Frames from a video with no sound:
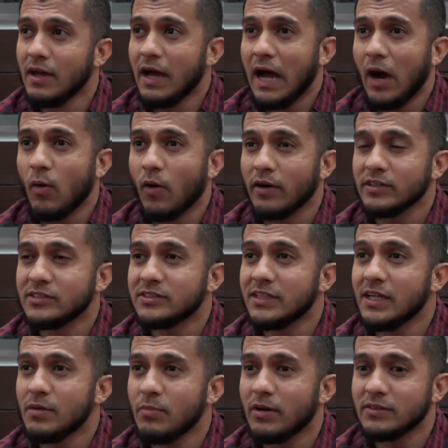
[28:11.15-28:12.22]
how are
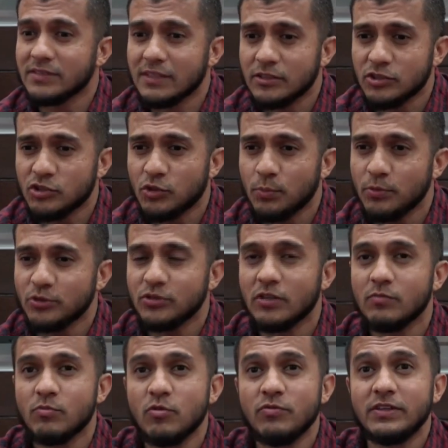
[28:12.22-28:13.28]
cinemas and distribution
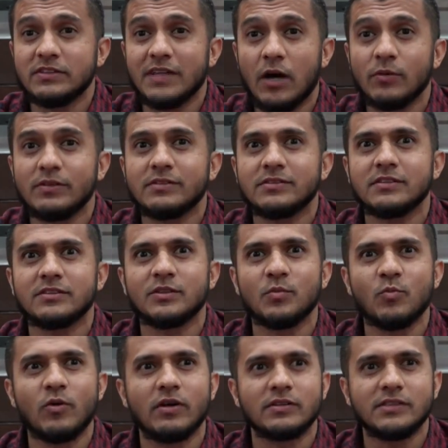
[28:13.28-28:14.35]
of movies, how this
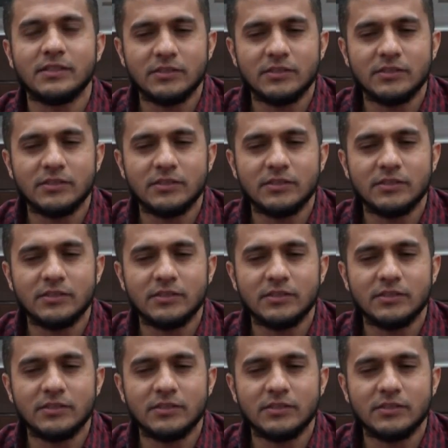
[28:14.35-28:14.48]
system works.